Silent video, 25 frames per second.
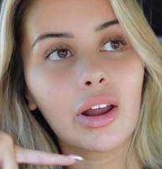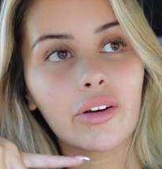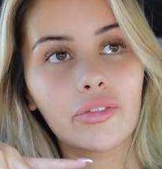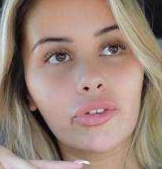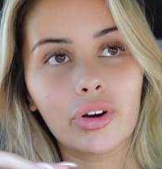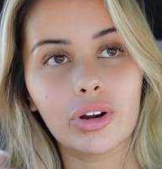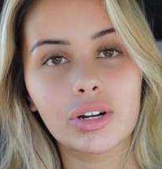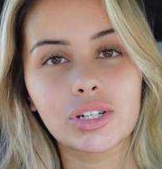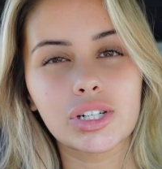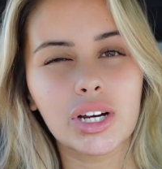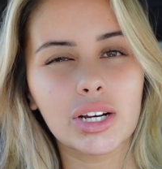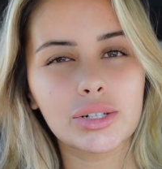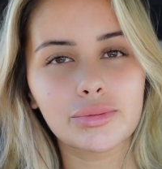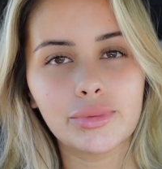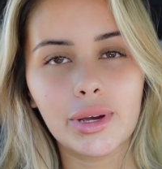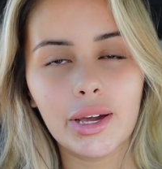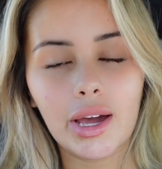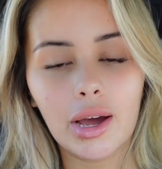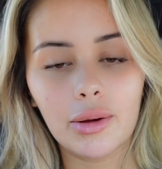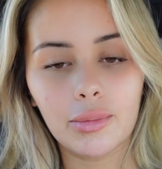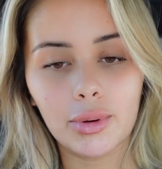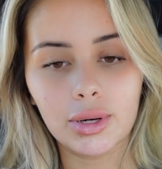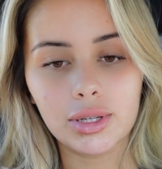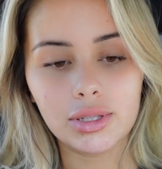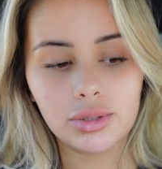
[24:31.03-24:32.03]
I've got to charge my
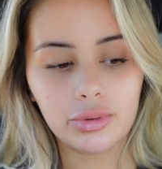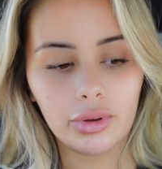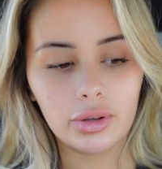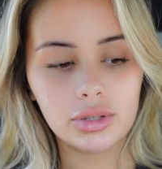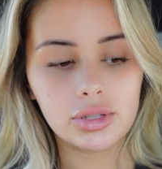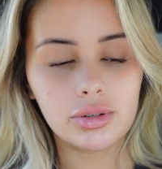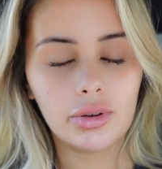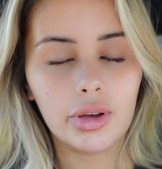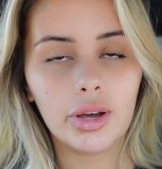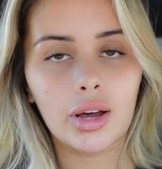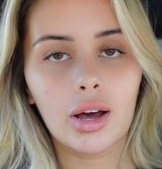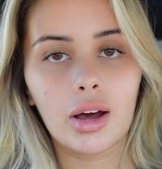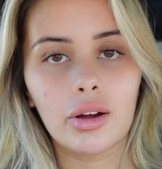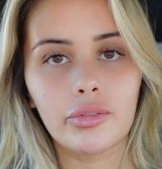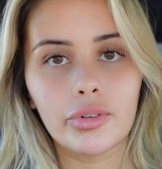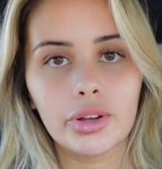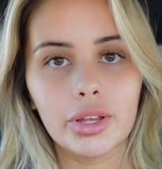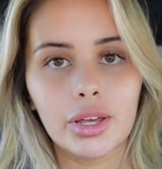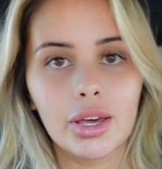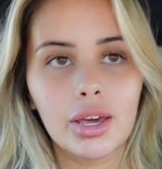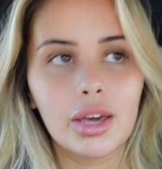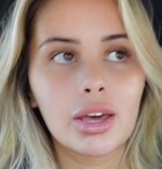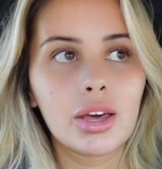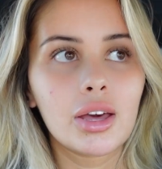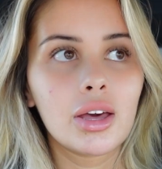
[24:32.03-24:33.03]
camera as well, so I can't
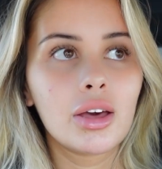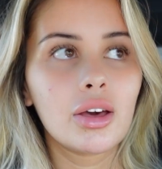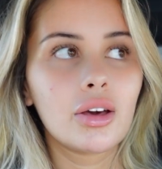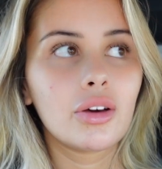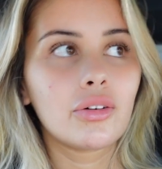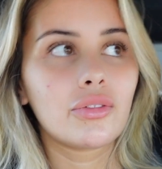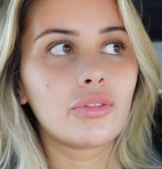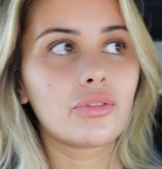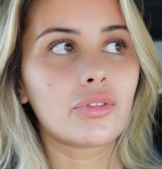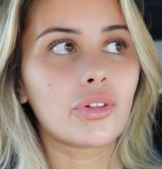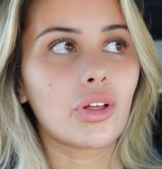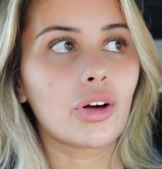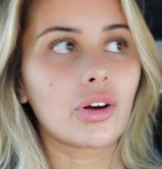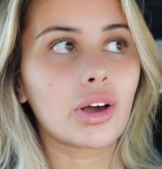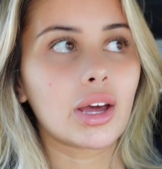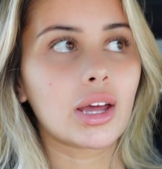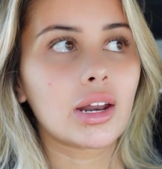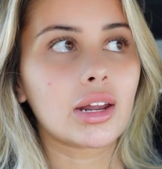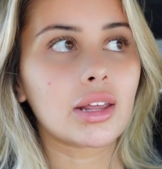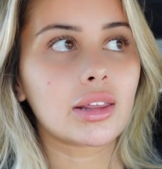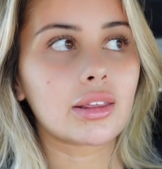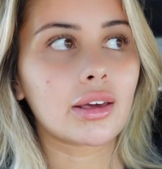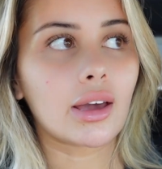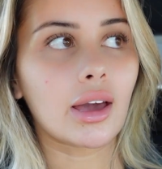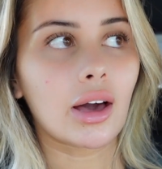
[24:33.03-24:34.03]
really vlog
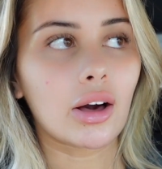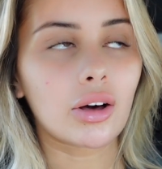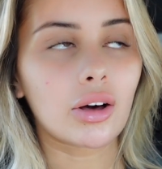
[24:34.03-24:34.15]
anything